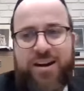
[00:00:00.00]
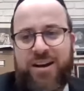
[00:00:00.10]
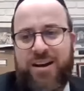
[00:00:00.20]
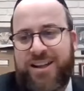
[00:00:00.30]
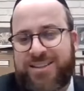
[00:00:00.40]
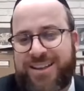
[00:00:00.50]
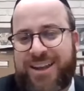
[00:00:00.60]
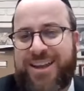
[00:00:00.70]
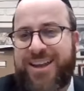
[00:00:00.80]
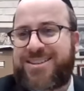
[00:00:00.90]
uh,
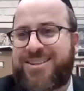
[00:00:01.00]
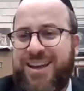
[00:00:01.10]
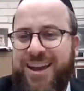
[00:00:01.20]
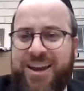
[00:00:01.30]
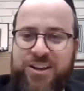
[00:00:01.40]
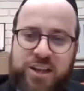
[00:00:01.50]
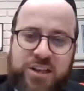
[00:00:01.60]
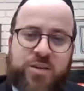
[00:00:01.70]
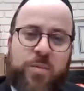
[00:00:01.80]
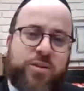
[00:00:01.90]
Hatzadekis,
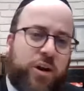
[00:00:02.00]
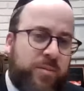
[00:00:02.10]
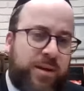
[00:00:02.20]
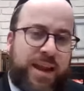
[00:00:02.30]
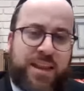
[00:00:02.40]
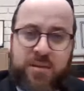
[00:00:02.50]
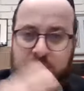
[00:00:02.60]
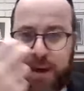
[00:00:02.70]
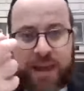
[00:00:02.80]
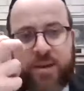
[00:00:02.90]
doesn't want me talking about anything
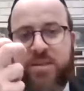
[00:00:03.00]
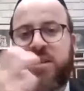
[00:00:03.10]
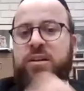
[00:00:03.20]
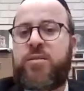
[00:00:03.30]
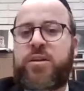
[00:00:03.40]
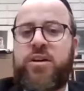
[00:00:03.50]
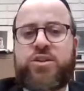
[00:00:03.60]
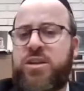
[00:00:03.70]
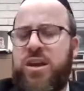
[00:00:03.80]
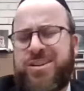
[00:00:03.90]
bad about dinner because
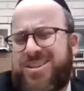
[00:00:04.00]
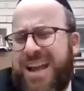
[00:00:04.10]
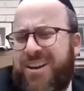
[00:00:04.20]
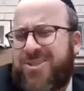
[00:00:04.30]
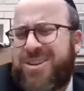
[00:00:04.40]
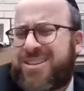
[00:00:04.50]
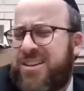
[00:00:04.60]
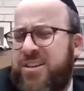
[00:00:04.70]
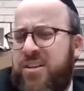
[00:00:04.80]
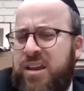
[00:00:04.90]
she said, how can you eat
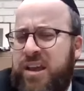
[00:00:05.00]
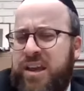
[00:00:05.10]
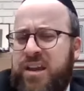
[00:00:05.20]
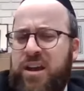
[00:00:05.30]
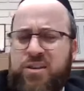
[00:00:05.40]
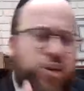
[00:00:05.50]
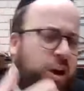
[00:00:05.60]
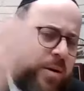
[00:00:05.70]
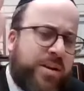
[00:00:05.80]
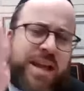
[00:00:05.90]
dinner and like
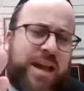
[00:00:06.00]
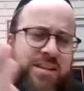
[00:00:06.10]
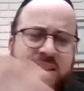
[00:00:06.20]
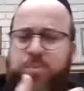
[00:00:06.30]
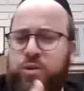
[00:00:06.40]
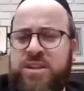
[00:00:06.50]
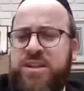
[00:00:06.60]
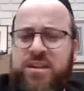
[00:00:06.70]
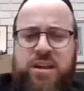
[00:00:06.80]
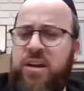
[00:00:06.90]
talk about what this
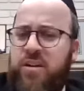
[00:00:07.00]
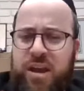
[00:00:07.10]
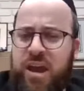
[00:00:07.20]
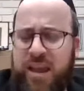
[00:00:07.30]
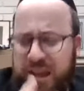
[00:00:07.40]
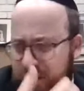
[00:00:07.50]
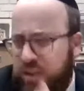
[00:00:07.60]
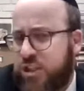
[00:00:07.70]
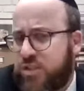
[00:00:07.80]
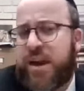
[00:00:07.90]
person, or,
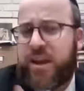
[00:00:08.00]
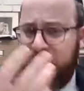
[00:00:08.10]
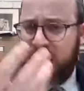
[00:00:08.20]
and she's right.